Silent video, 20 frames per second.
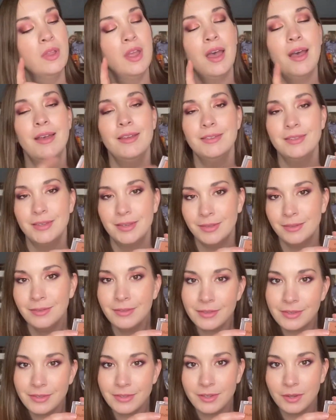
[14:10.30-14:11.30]

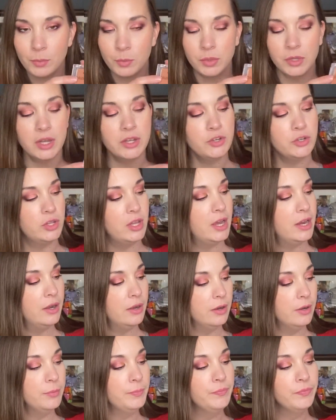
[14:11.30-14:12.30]
Essence blush
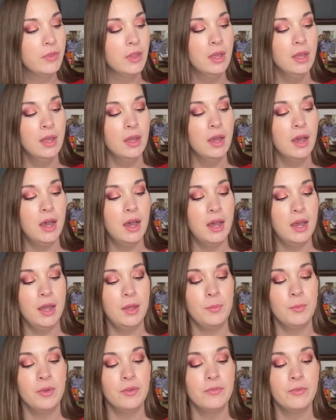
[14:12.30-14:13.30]
lighter.
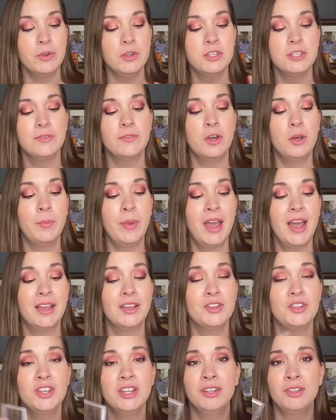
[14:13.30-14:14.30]
First of all,
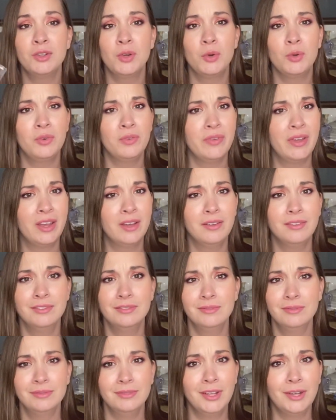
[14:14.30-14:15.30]
packaging, total fail.
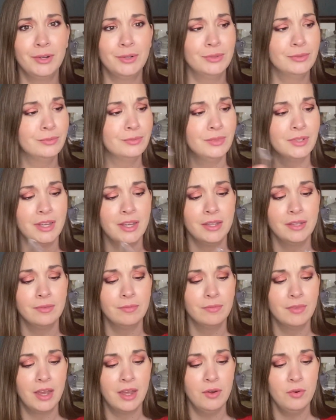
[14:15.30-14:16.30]
No,
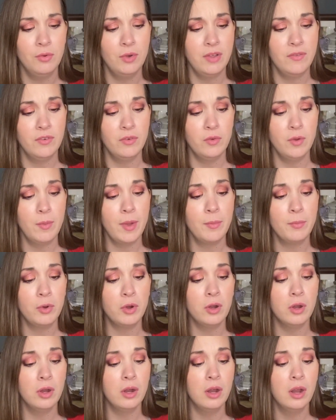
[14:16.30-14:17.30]
it, I don't even
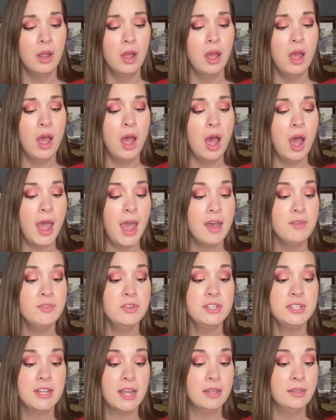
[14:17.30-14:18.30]
remember.
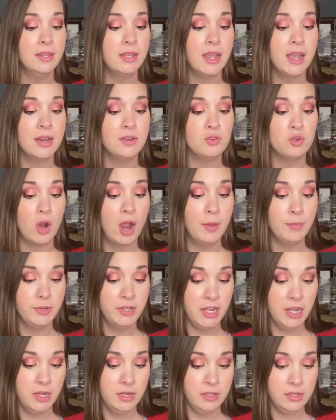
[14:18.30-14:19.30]
Evidently I dropped
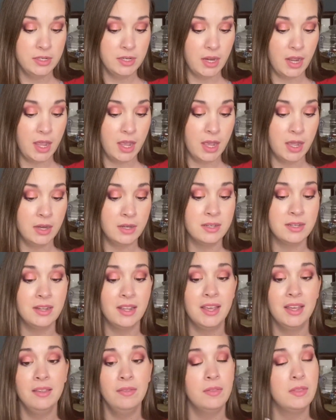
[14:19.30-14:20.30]
it and
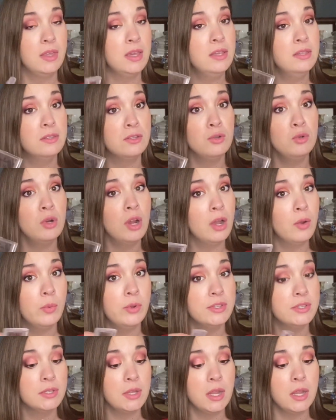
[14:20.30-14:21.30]
these do not
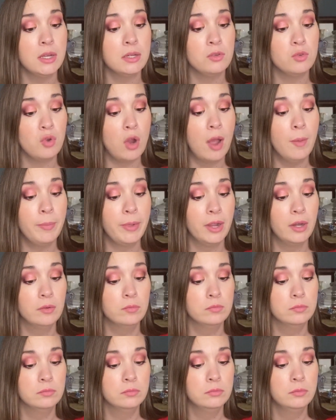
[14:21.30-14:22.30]
withstand
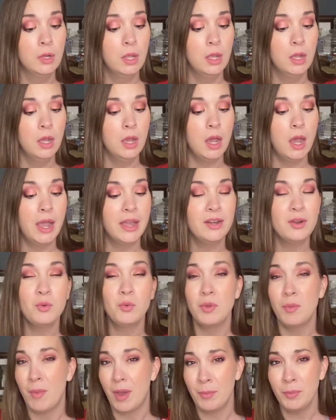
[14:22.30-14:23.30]
dropping. I don't
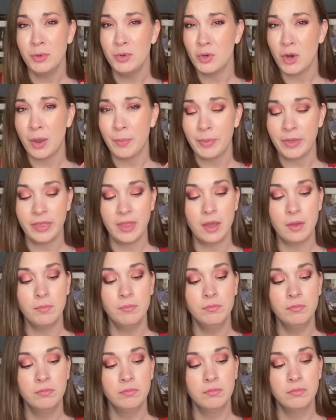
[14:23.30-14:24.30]
remember dropping them.